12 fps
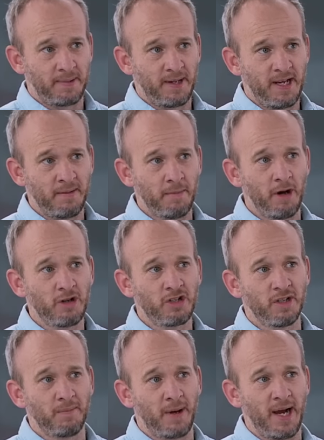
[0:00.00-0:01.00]
Yeah. In most of
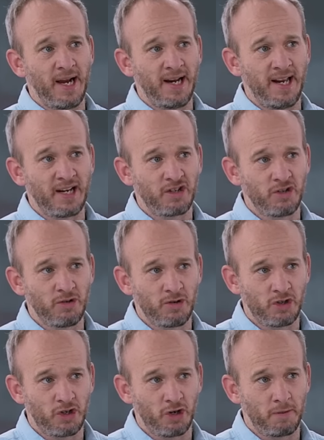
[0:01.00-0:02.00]
the by elections
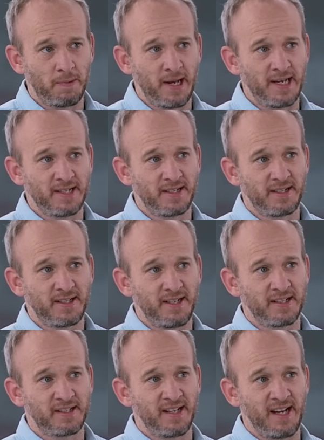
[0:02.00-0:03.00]
which took place
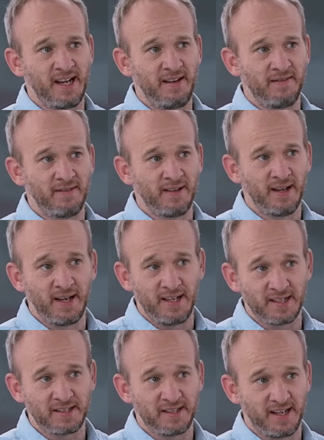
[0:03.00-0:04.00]
yesterday, uh,
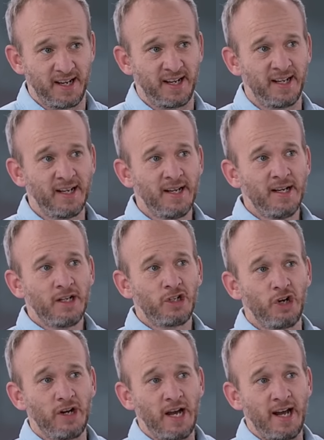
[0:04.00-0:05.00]
yesterday,
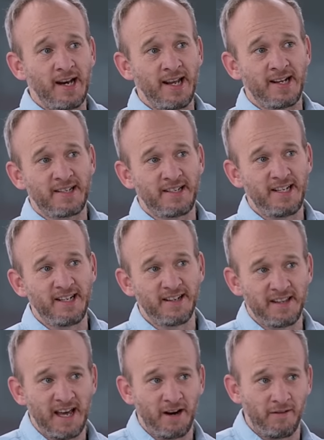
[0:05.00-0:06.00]
turnout
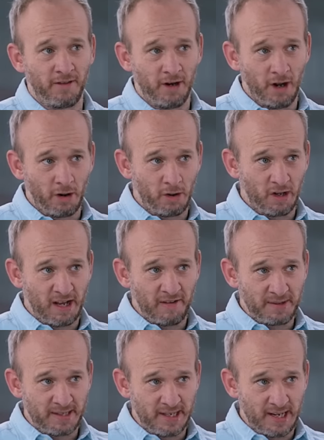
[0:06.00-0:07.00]
exceeded that of the local
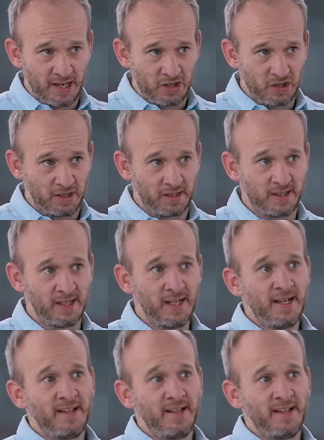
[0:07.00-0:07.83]
government elections.